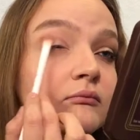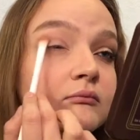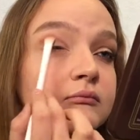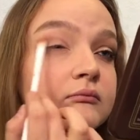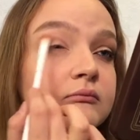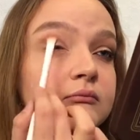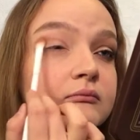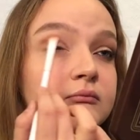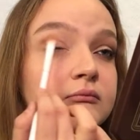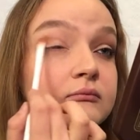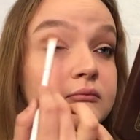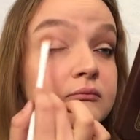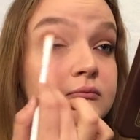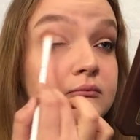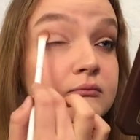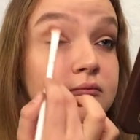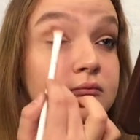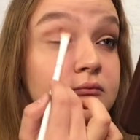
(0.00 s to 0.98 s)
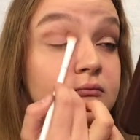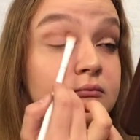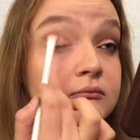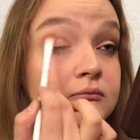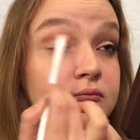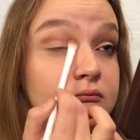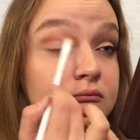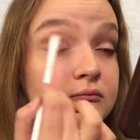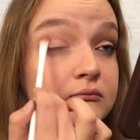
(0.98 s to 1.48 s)

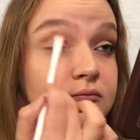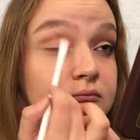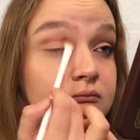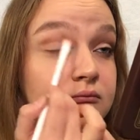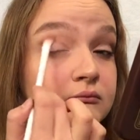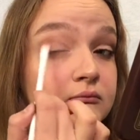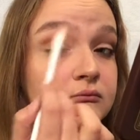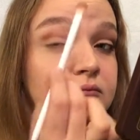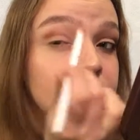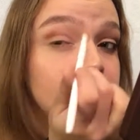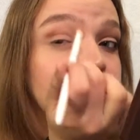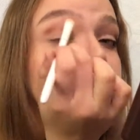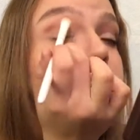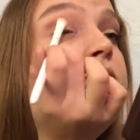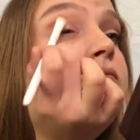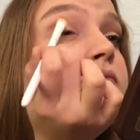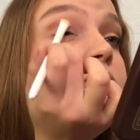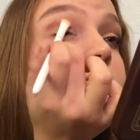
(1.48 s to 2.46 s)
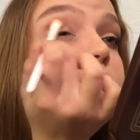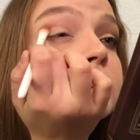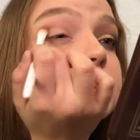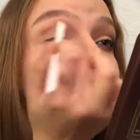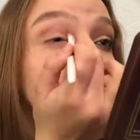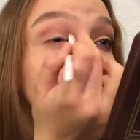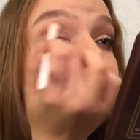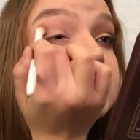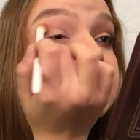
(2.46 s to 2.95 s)

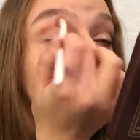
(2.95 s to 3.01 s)
Nothing is said.